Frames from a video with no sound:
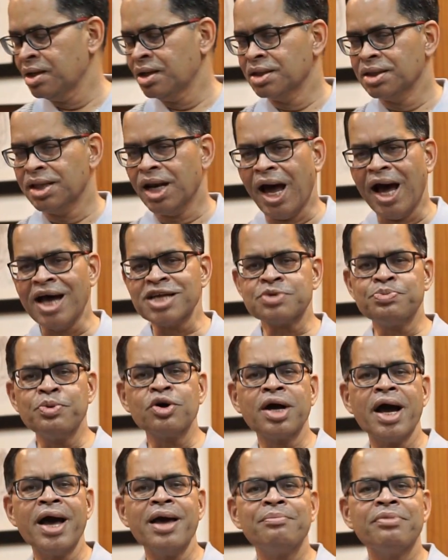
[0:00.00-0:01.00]
The last
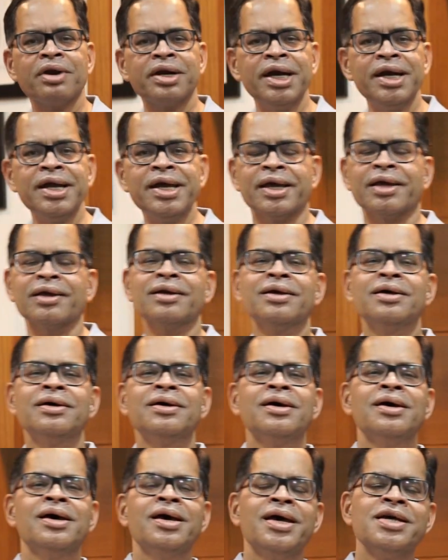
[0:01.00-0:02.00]
book I am reading
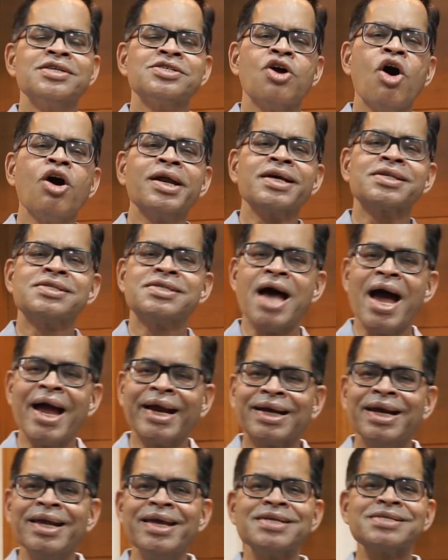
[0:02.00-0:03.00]
is not
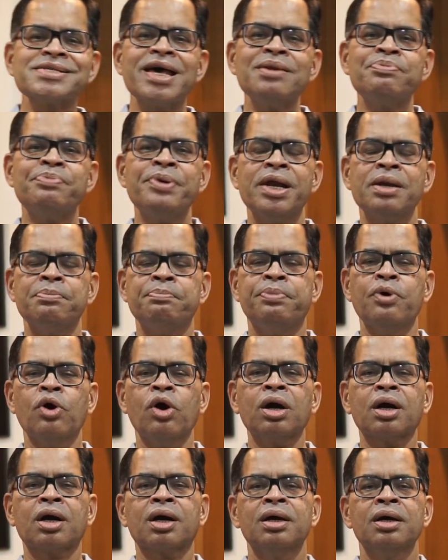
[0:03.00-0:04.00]
exactly a self-help
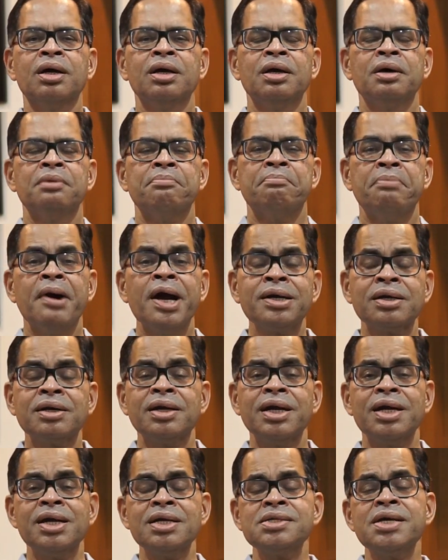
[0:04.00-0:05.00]
book, but
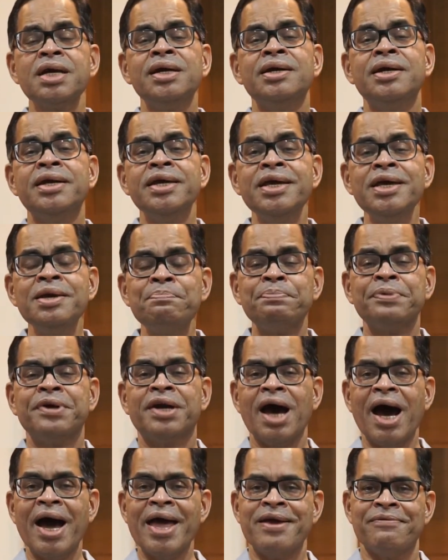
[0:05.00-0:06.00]
it is a deep
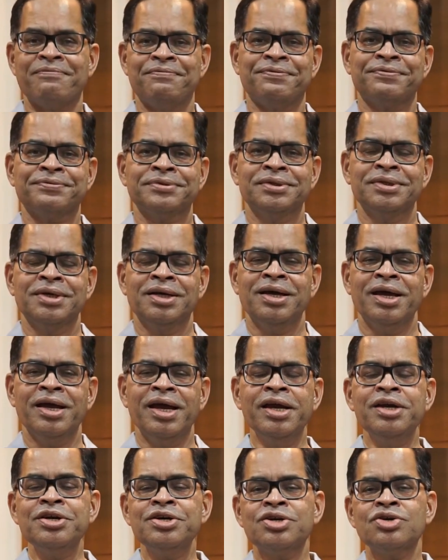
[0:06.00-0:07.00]
dive
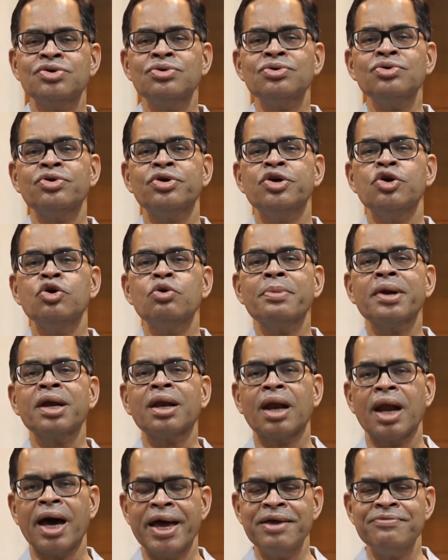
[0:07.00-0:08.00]
into human
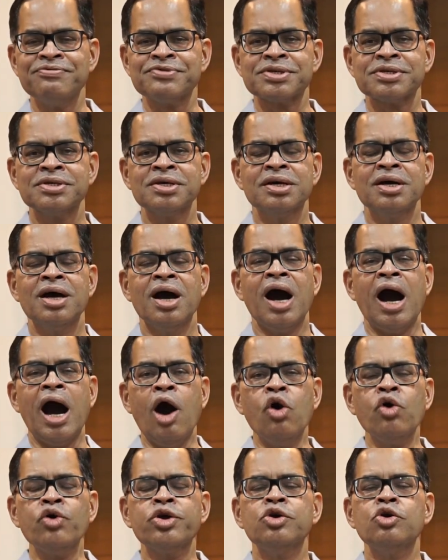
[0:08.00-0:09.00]
lives,
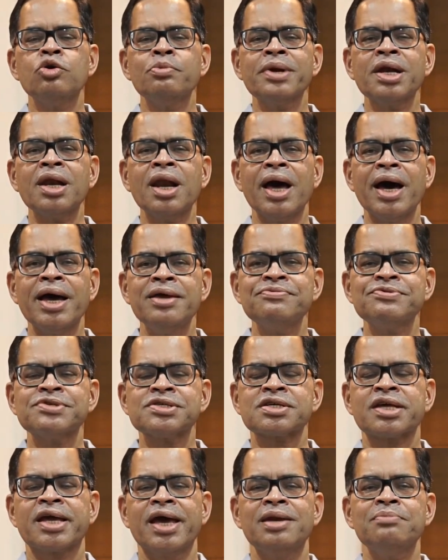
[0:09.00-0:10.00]
how human
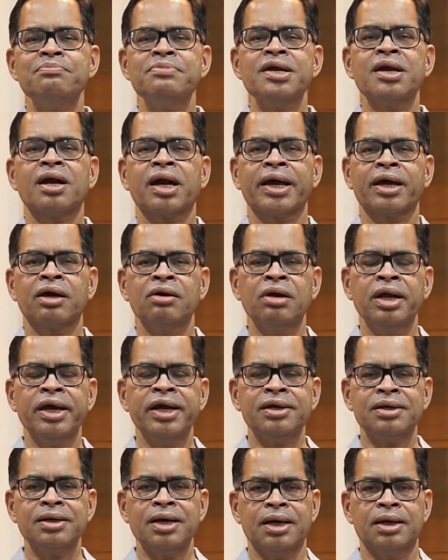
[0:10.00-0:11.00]
lives can be
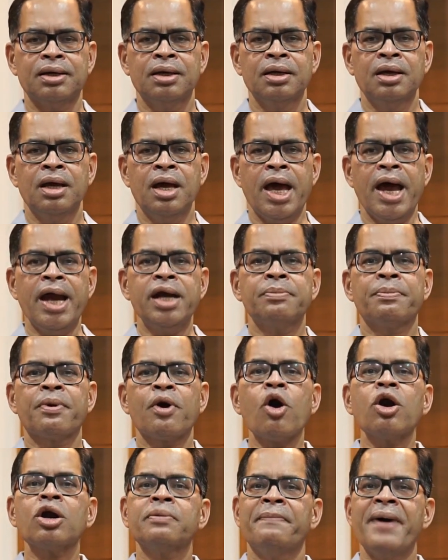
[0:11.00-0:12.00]
regulated and
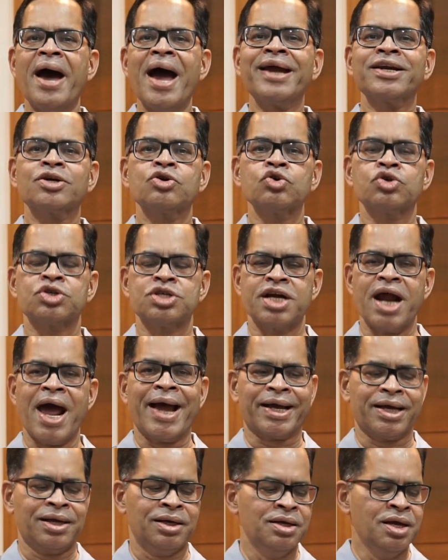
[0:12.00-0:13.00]
brought back to
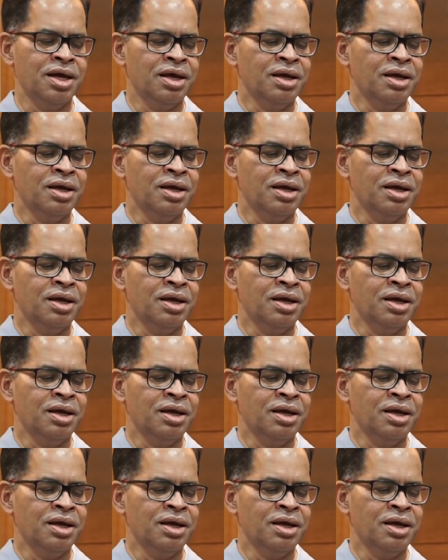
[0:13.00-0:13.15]
track.